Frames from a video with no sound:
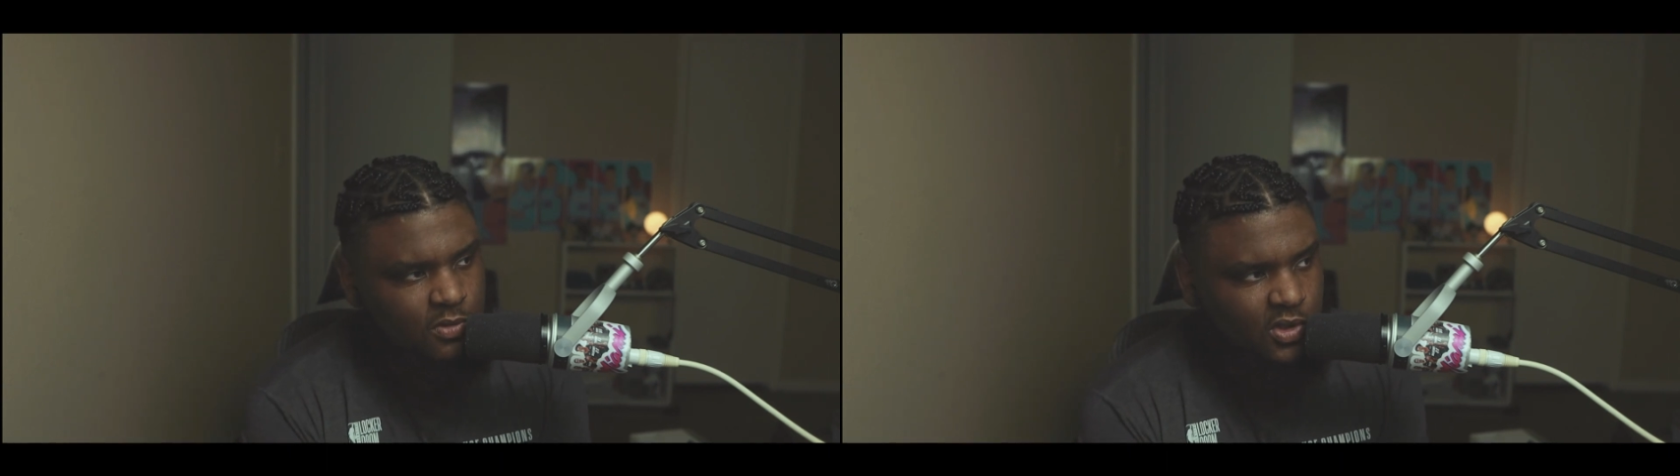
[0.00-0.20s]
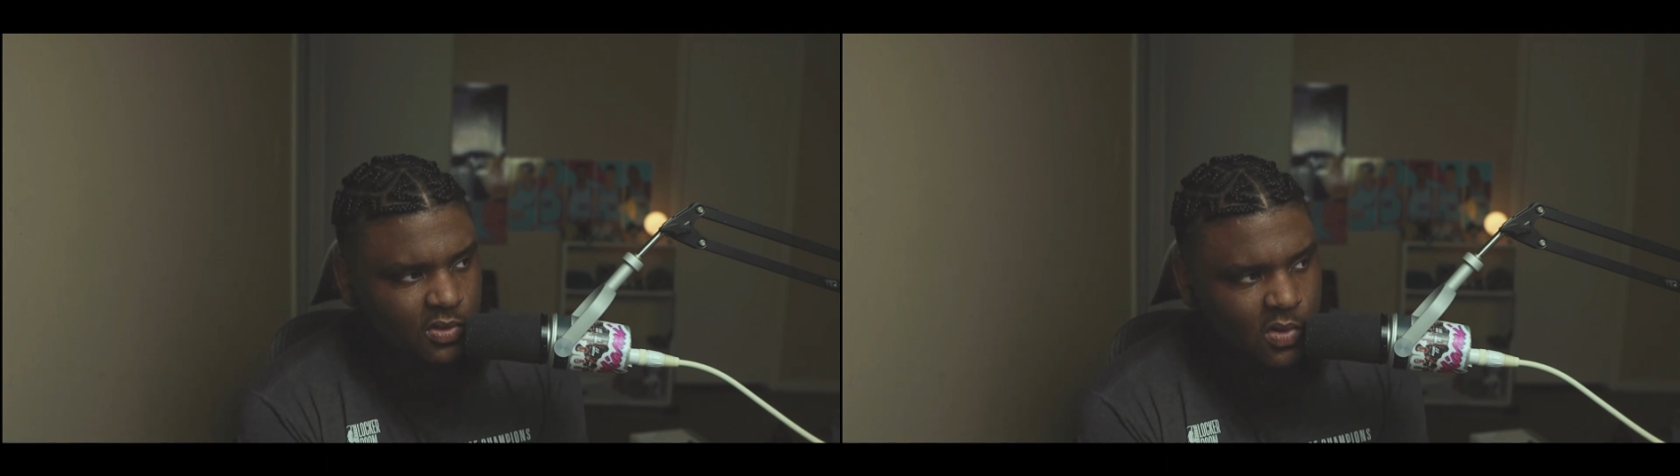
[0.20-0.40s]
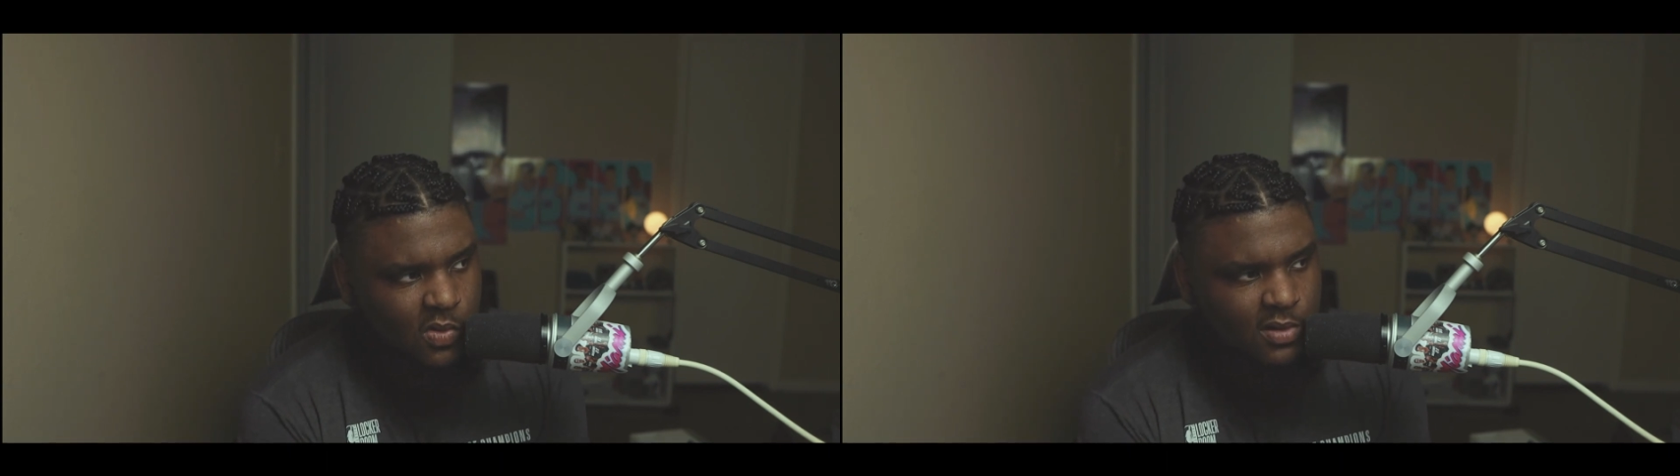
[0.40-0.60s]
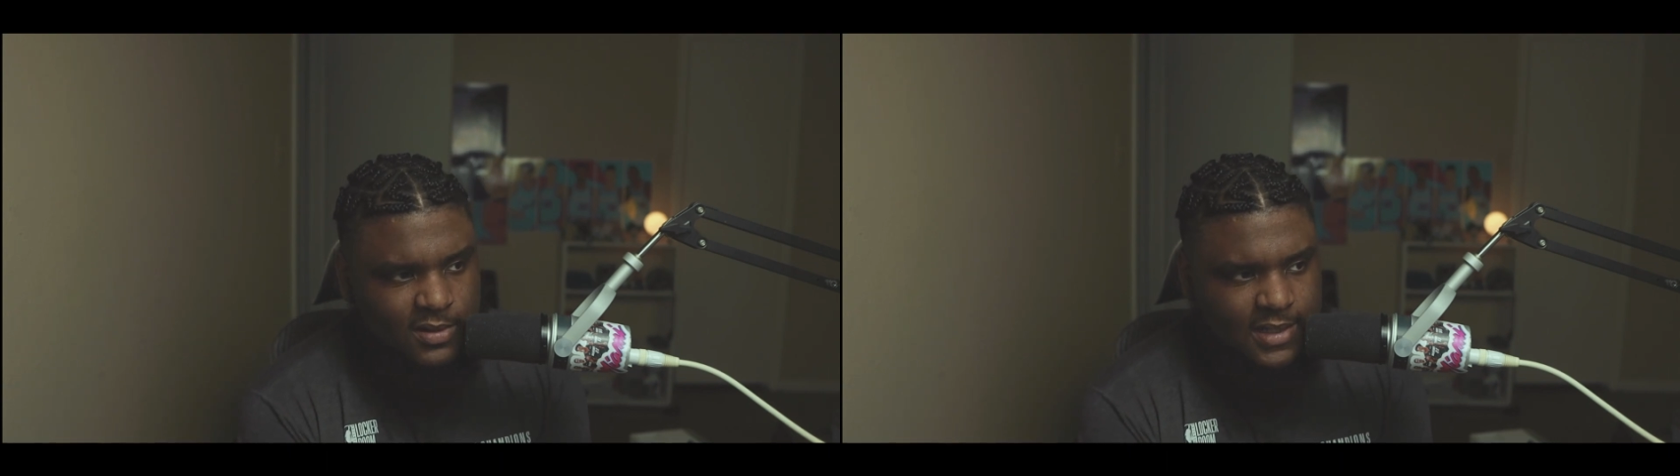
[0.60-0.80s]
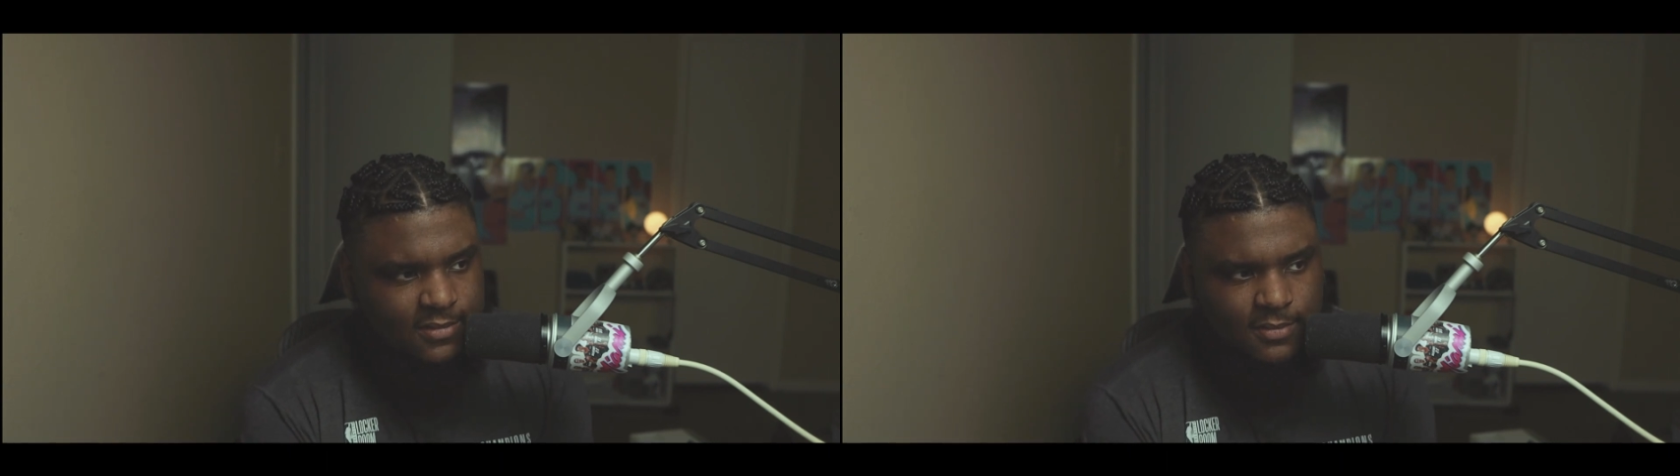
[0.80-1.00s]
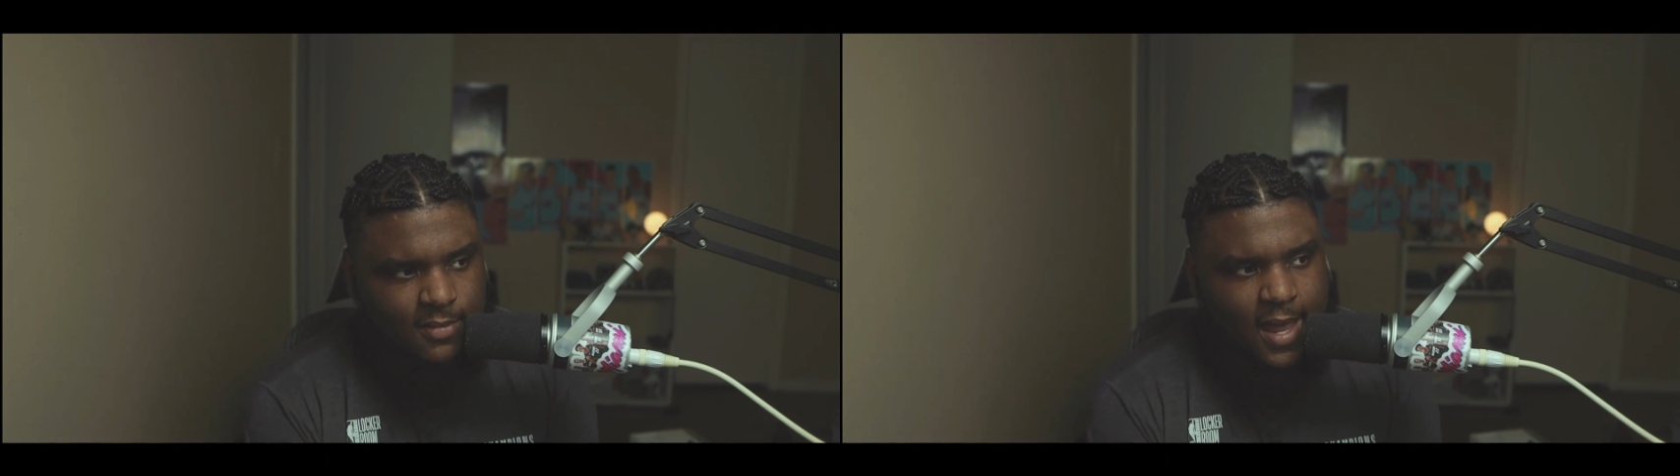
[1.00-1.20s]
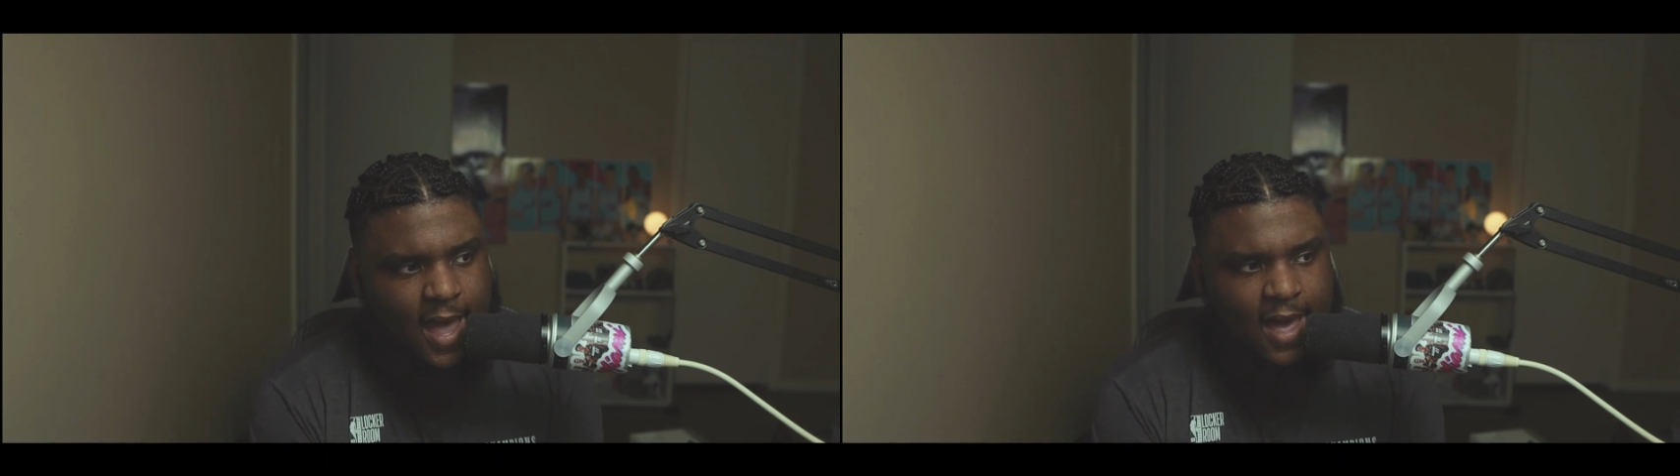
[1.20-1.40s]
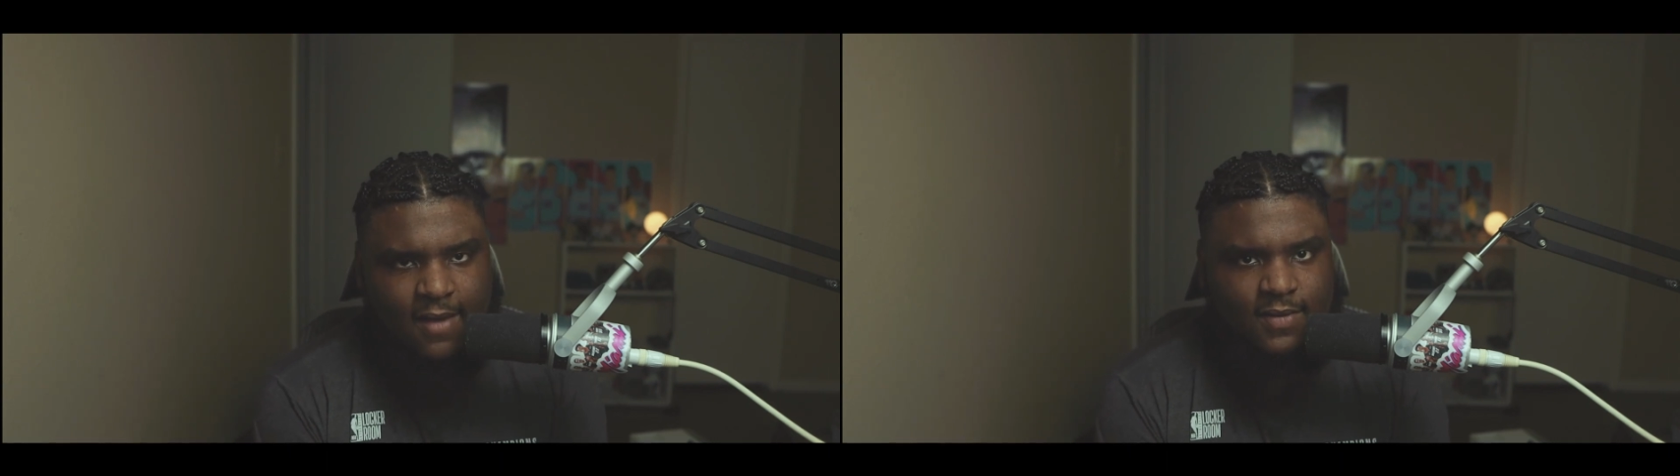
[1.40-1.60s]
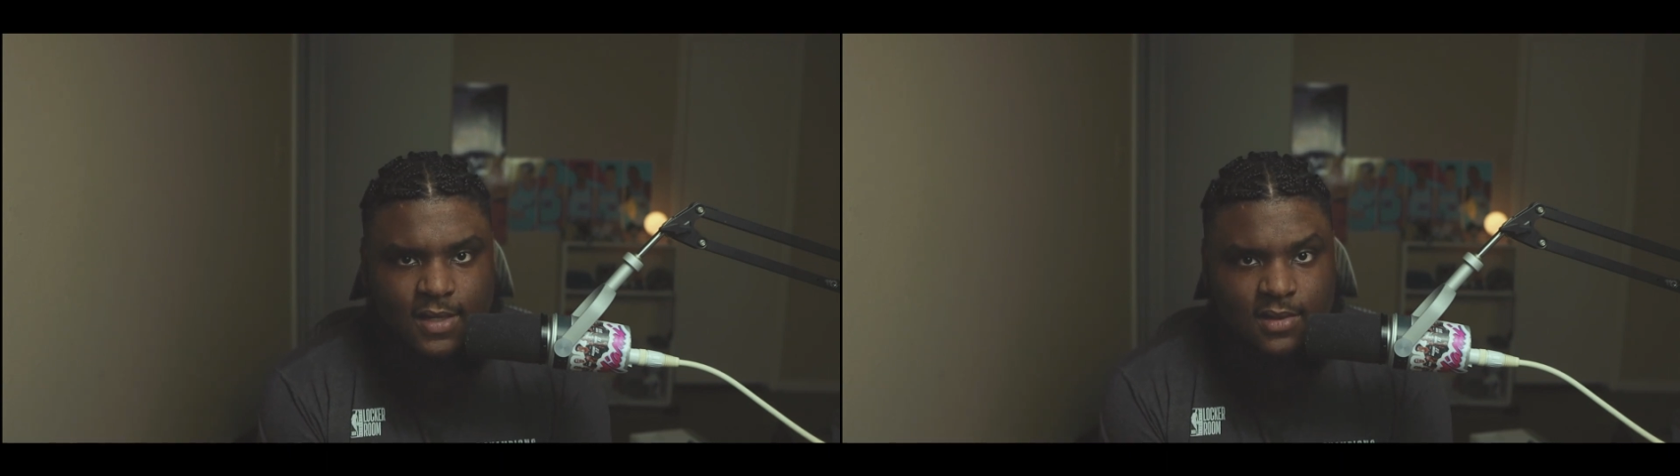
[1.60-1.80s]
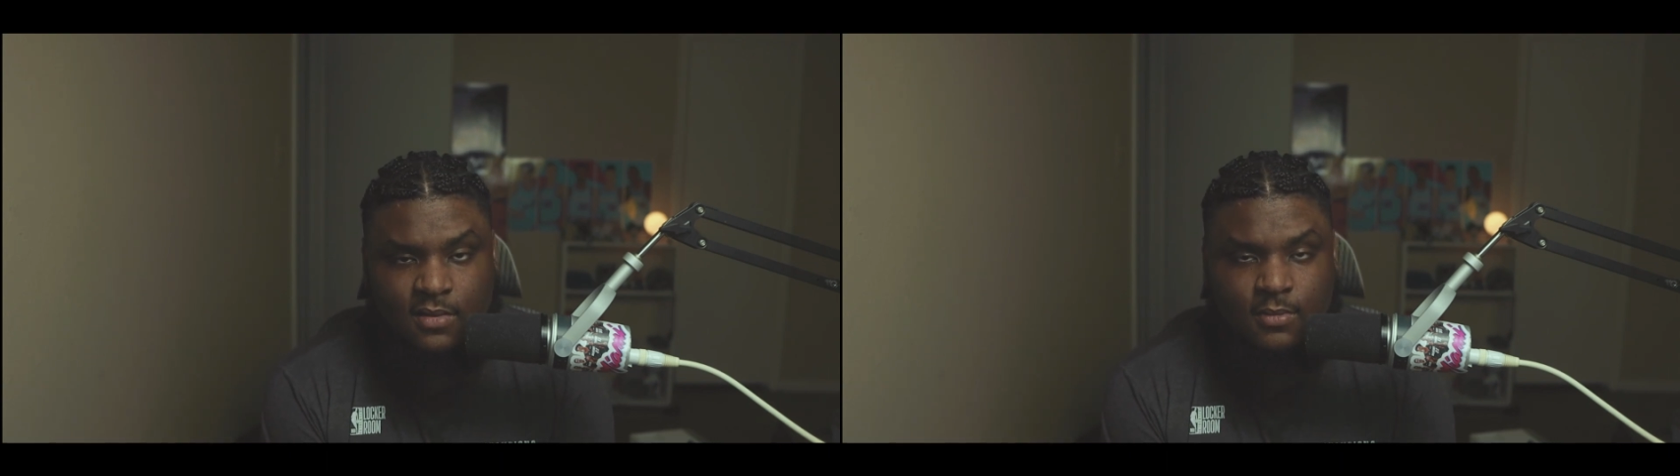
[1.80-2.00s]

Shakur didn't have, he doesn't,